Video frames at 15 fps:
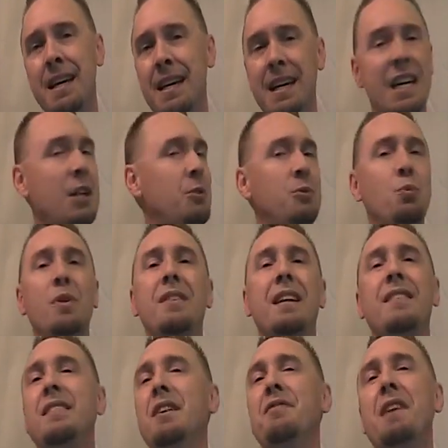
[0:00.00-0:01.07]
It was
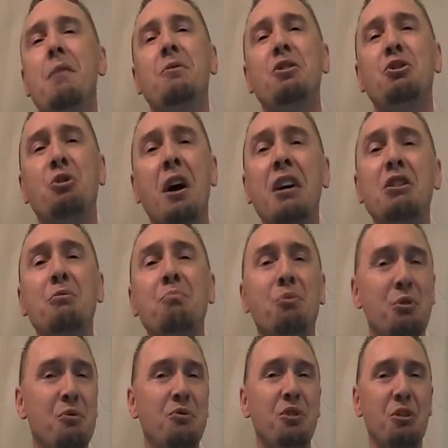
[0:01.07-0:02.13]
as if I was trying to
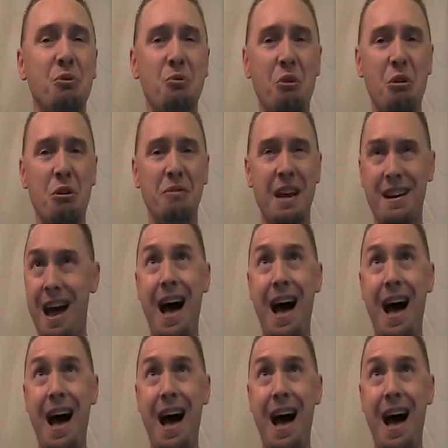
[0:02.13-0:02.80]
prove to the world that